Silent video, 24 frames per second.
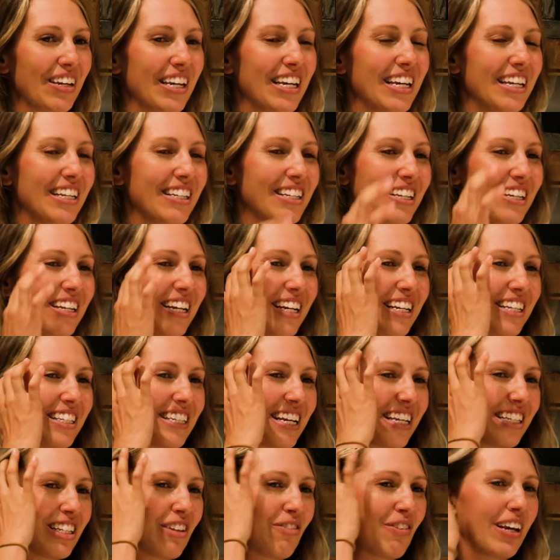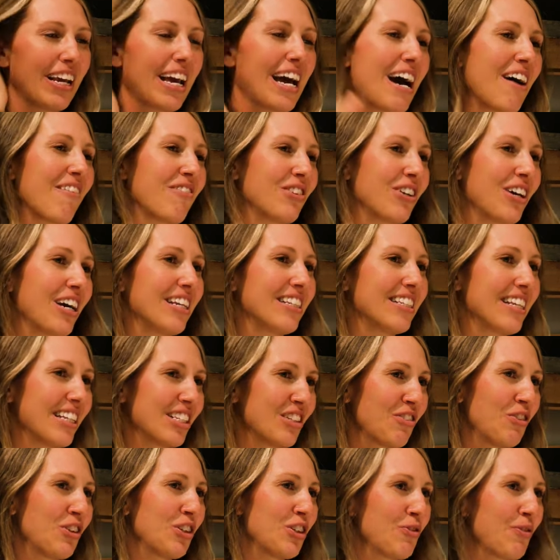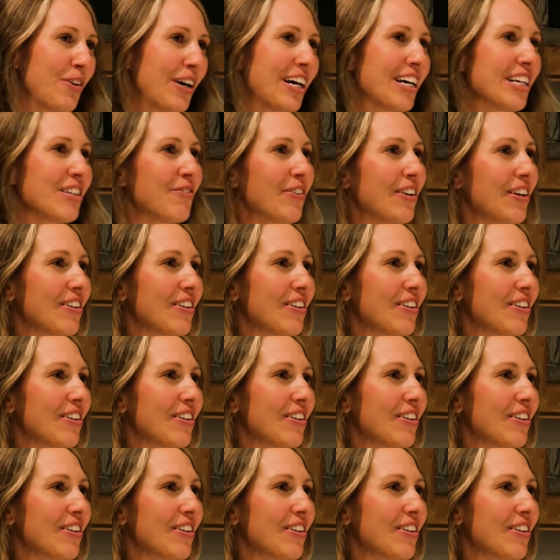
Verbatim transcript: He, he said something after I said something to my husband.